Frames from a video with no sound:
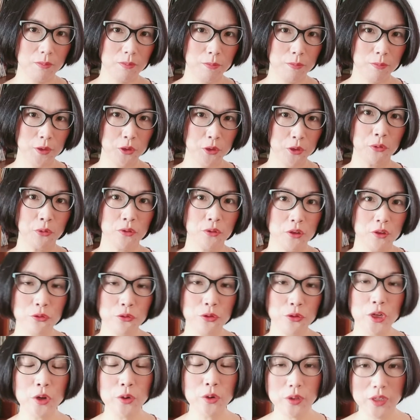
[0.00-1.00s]
But the
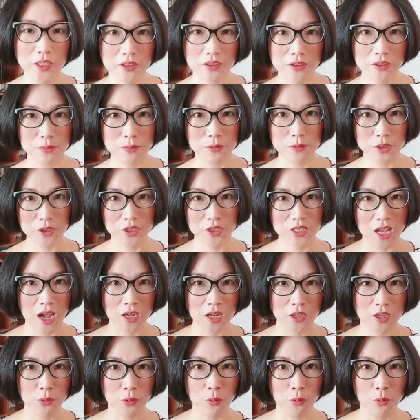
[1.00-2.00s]
real customers
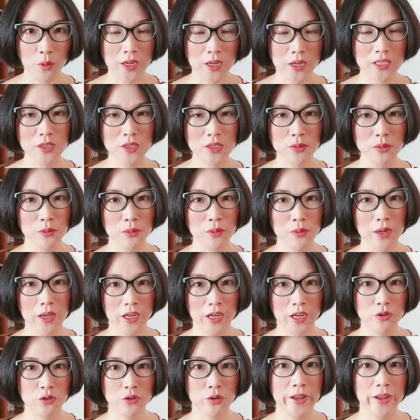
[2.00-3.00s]
are the ones who
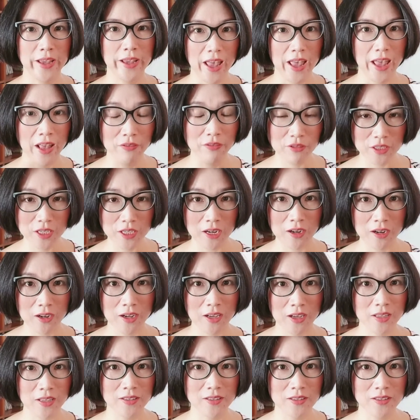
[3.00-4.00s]
actually
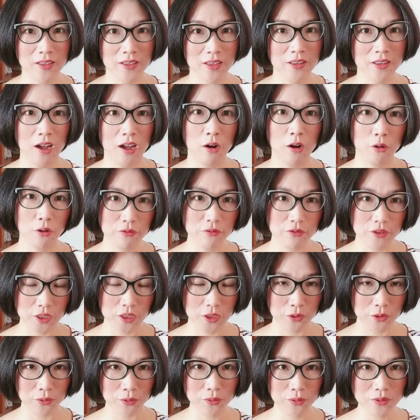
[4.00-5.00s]
advertise in our
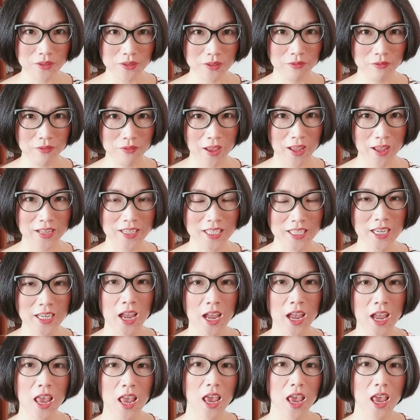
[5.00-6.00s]
videos, if any,
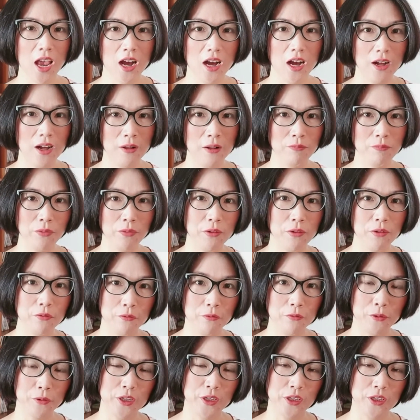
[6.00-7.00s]

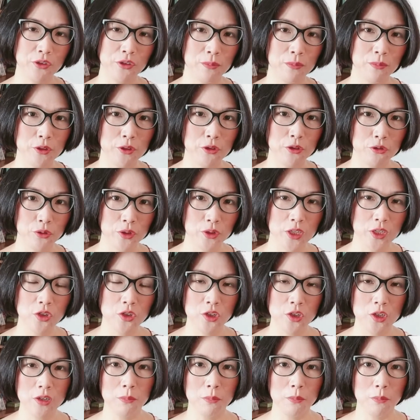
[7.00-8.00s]
for it to be
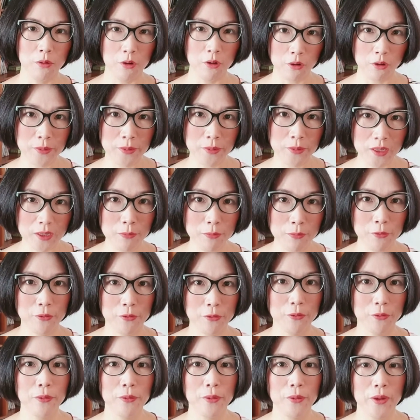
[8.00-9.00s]
reaching more
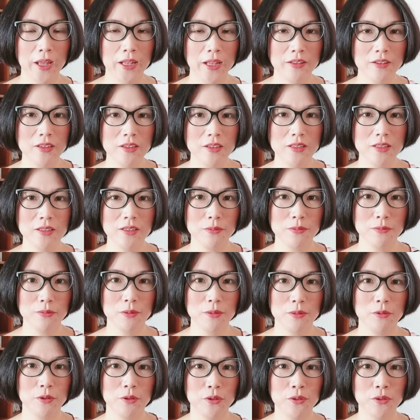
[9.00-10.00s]
people. And these are the
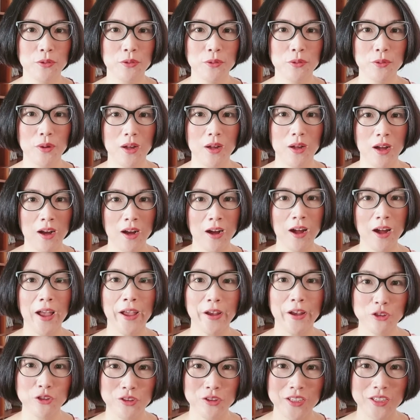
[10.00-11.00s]
people who are
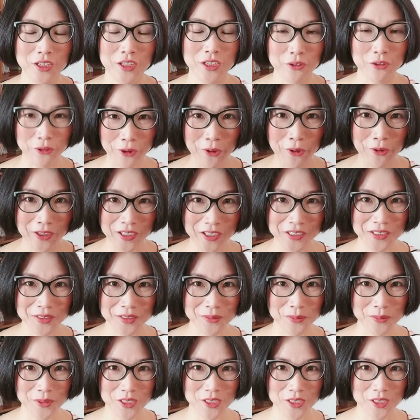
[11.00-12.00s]
actually the real
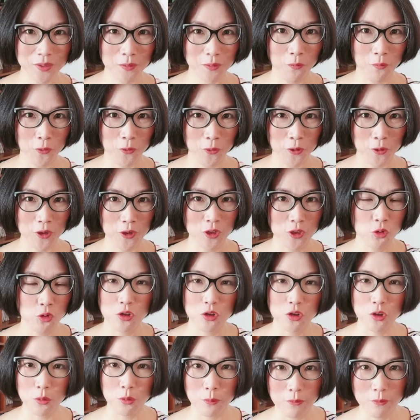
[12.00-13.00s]
customers for
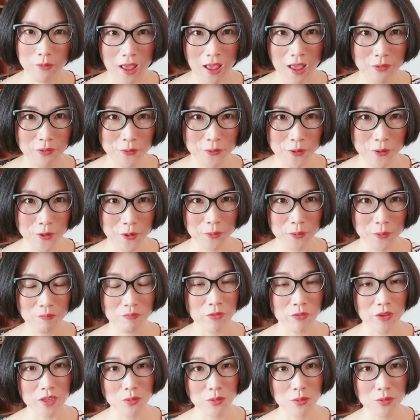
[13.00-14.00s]
YouTube platform.
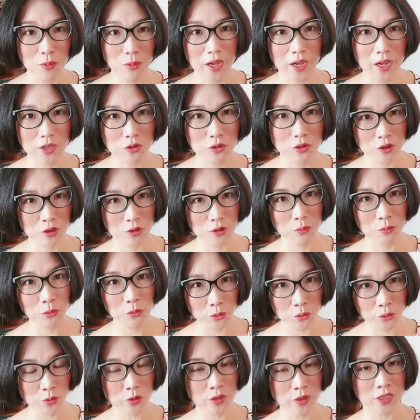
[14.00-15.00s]
That's why YouTube
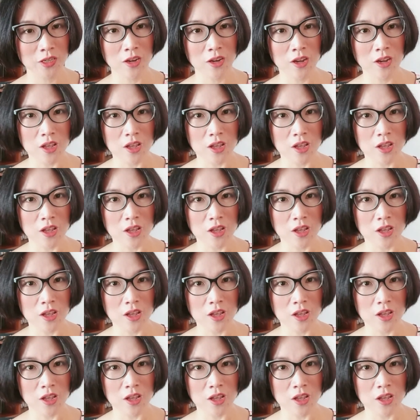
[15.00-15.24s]
would